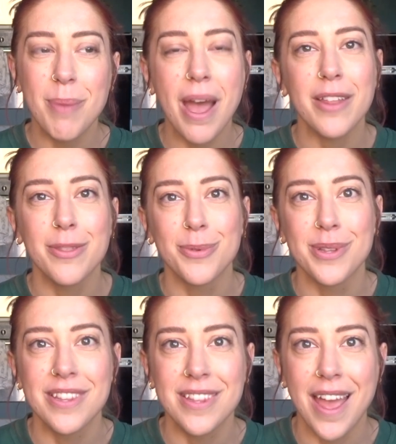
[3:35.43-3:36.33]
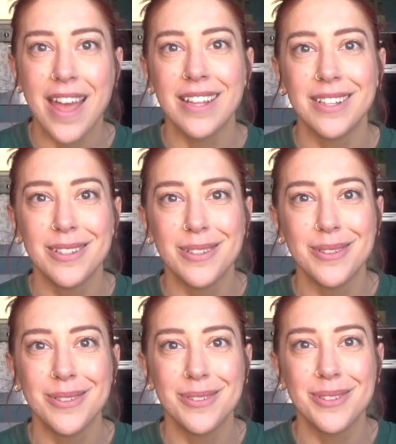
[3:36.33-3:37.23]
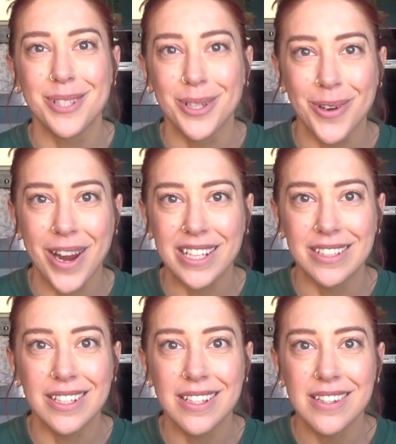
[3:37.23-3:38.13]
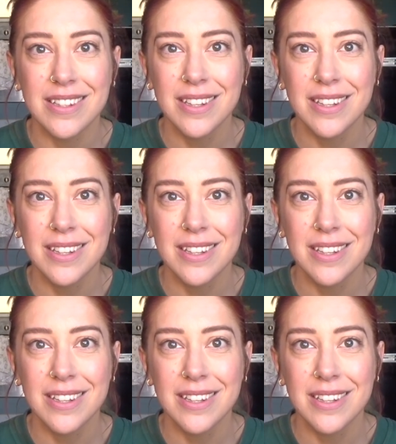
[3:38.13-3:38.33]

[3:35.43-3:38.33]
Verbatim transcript: path was set to greatness.